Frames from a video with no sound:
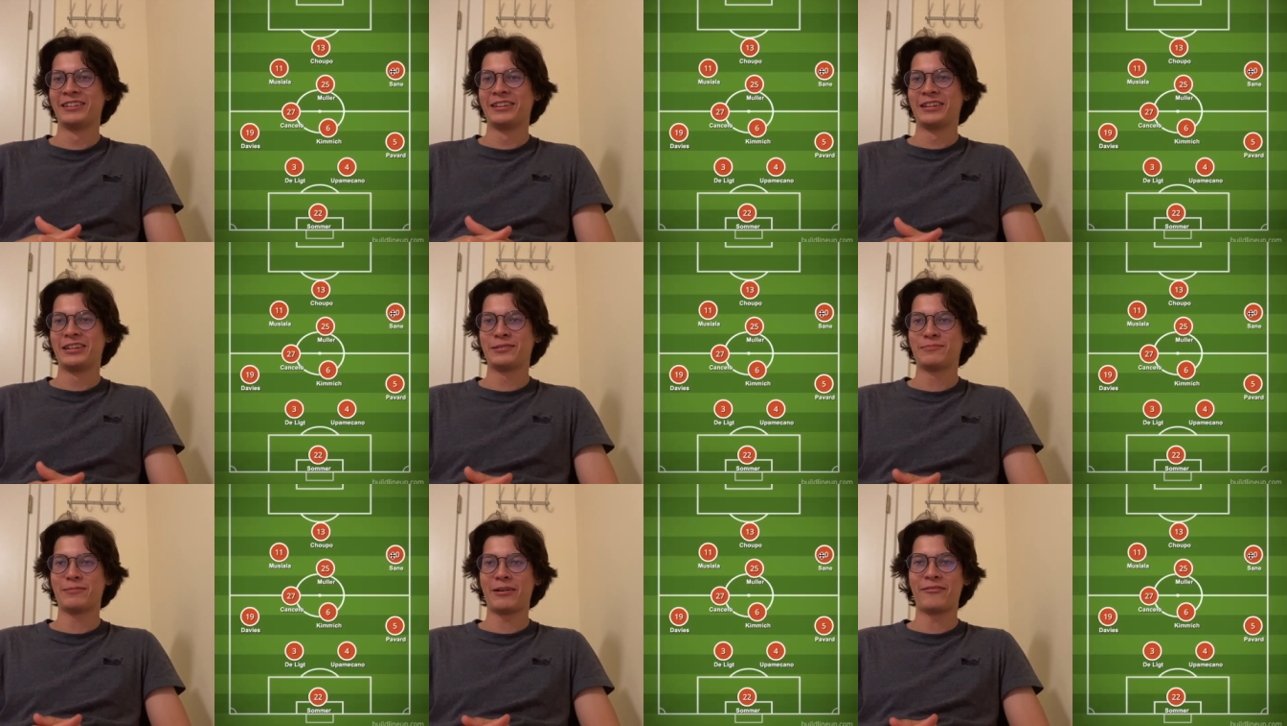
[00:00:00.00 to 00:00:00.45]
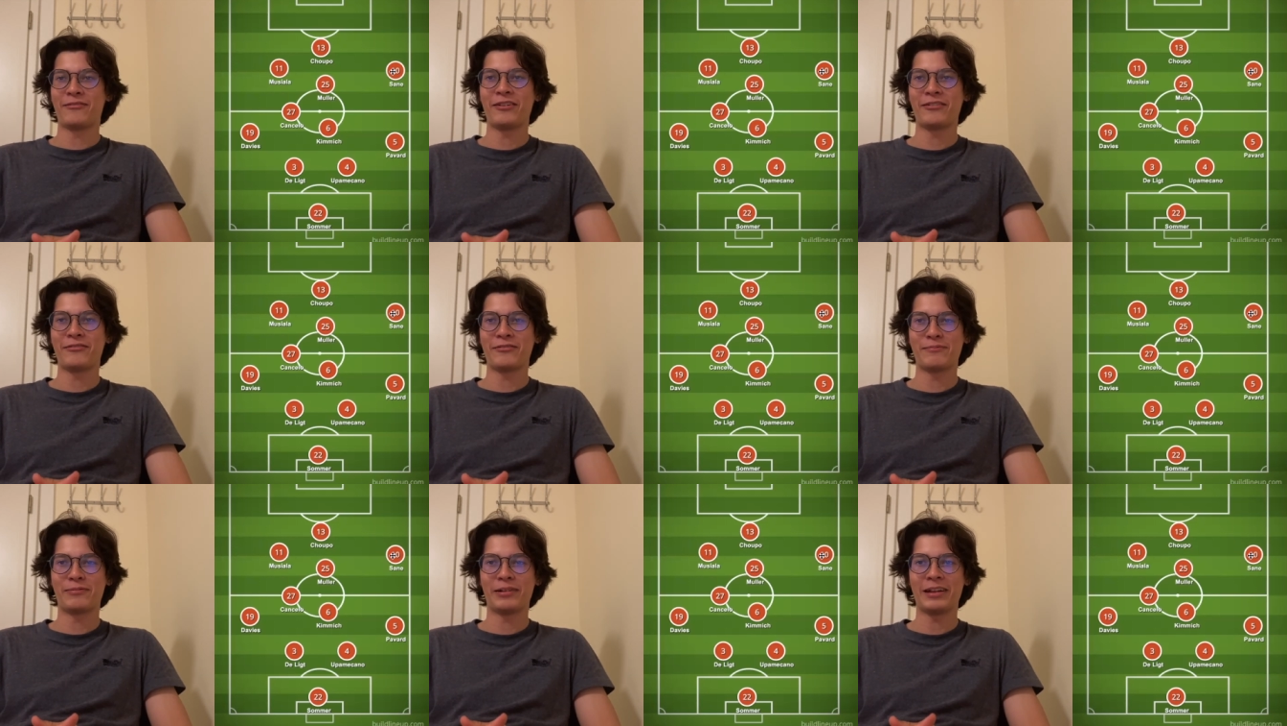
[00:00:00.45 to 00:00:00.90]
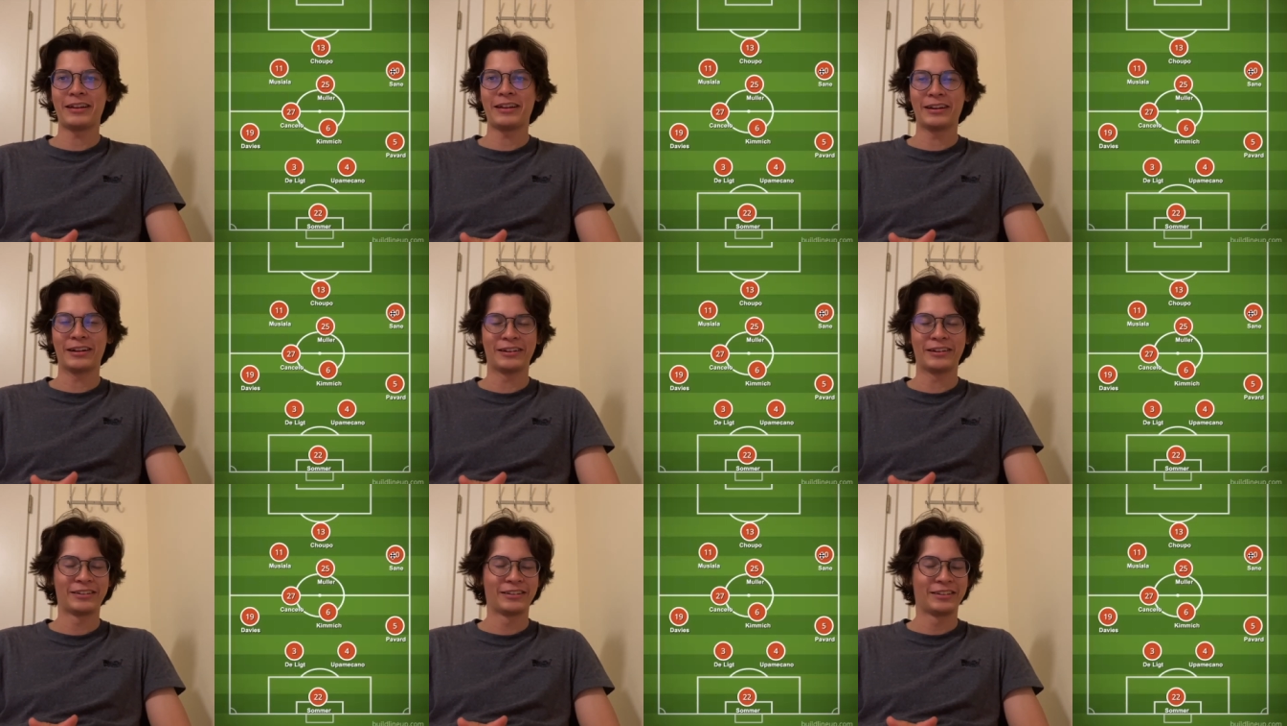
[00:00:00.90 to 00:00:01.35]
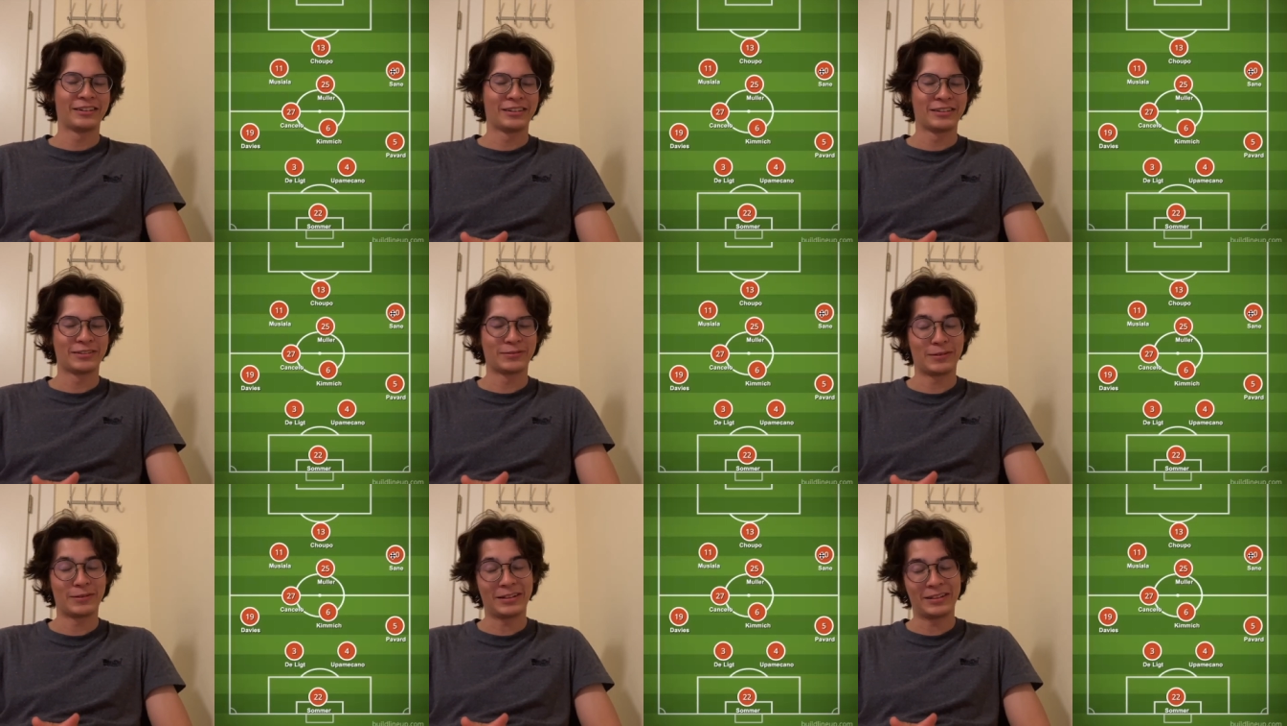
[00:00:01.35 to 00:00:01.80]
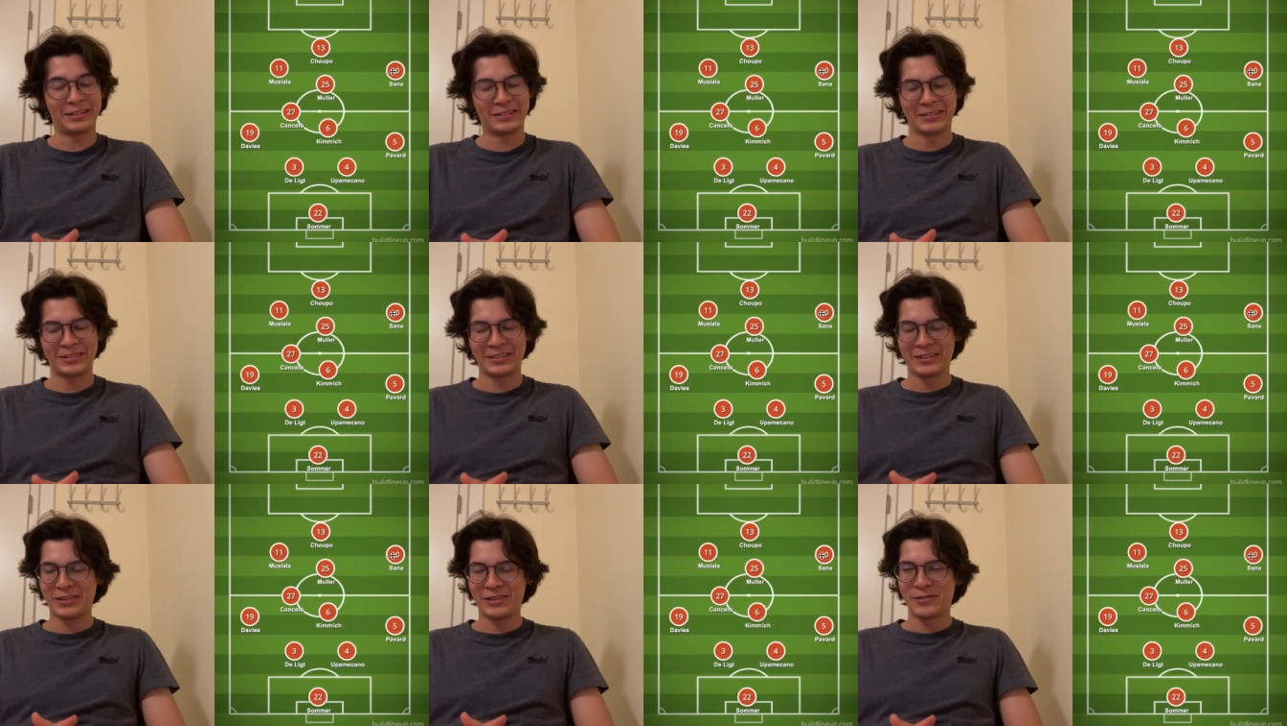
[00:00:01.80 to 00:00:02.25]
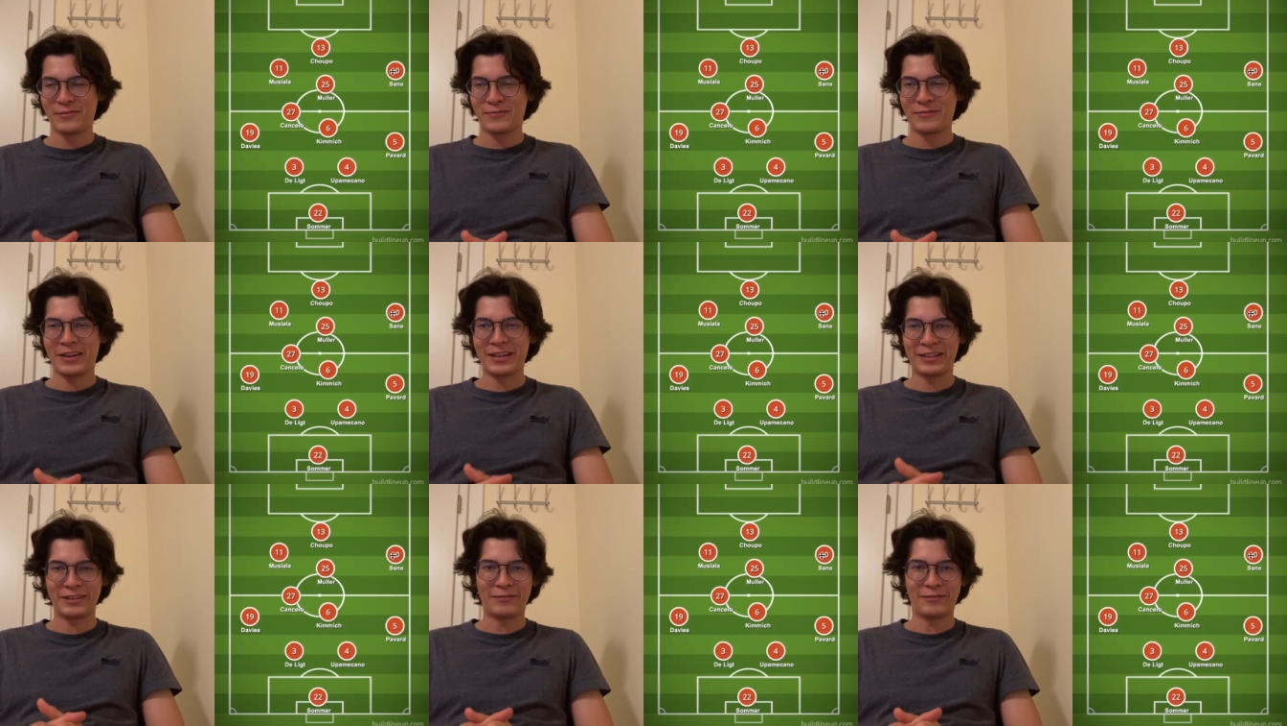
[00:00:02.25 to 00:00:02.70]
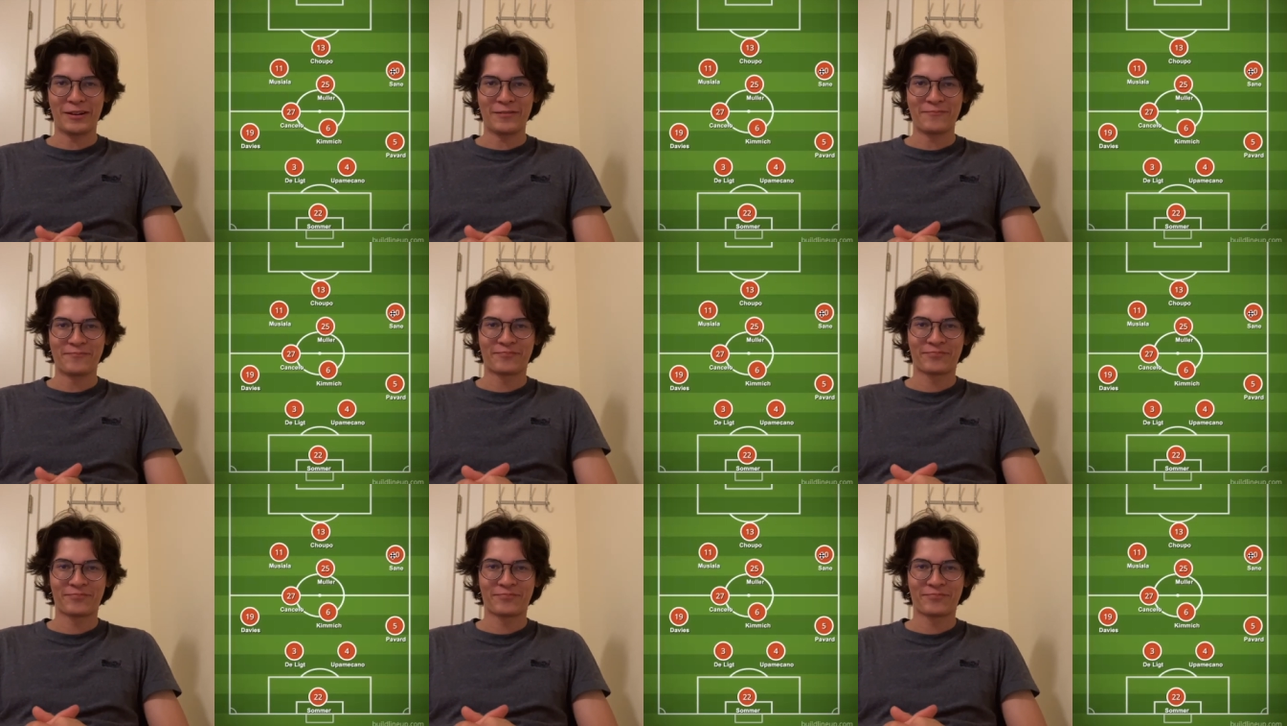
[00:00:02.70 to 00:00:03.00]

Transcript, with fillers: He's my favourite player as well. Anyway,